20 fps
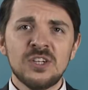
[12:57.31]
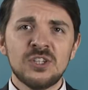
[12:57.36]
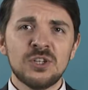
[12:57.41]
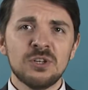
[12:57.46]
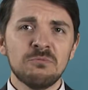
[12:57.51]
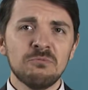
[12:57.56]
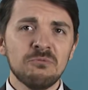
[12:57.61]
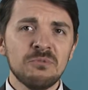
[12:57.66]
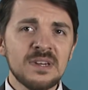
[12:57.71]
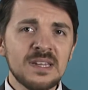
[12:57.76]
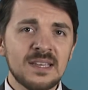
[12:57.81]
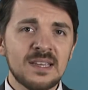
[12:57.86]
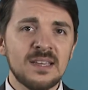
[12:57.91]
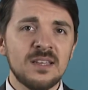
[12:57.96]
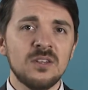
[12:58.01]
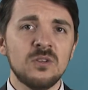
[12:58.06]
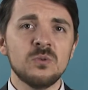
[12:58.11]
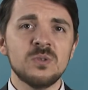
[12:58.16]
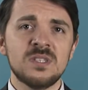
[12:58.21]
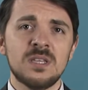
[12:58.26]
should
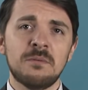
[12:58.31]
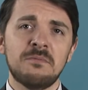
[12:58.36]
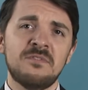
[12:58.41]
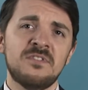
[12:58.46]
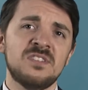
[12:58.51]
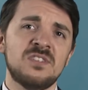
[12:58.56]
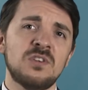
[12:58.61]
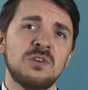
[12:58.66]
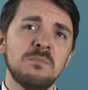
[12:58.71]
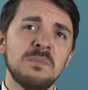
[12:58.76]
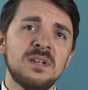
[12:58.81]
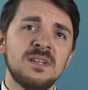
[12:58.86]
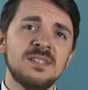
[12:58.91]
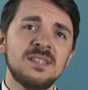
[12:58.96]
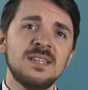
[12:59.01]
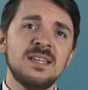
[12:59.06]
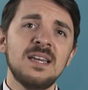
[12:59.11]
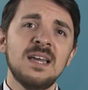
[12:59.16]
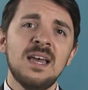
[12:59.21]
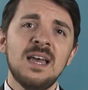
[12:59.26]
rekindle some of its
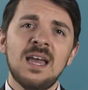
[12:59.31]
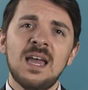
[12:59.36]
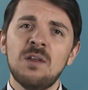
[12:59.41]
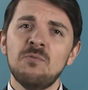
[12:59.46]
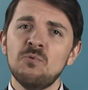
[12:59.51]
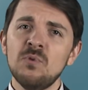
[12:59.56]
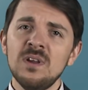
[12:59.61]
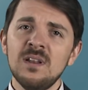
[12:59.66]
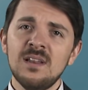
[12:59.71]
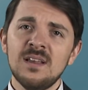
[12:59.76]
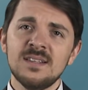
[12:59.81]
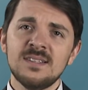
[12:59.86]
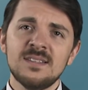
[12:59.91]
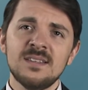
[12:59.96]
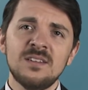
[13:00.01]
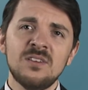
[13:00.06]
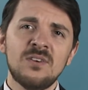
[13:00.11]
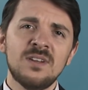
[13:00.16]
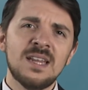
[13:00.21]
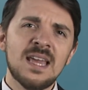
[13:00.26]
humility and realize
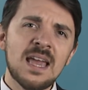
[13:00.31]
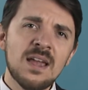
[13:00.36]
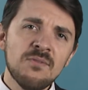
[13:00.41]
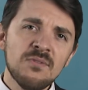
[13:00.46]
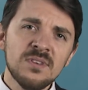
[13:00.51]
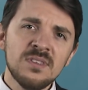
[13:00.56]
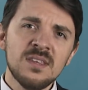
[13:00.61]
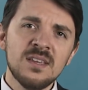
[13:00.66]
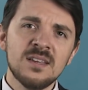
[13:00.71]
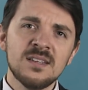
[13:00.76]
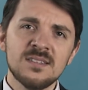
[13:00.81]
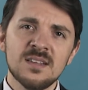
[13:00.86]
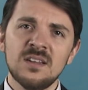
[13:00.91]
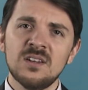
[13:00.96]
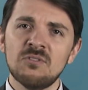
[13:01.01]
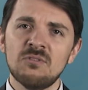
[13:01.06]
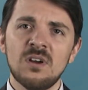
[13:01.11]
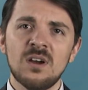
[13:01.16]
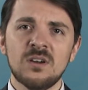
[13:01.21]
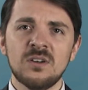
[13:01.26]
that not everything is
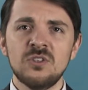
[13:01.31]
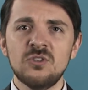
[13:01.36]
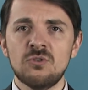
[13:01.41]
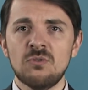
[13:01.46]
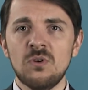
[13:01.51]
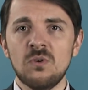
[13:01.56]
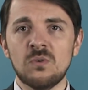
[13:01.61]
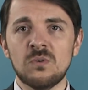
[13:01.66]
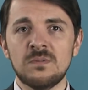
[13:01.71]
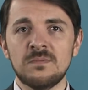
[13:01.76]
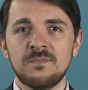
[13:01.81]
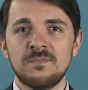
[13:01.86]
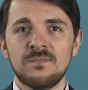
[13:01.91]
under our control.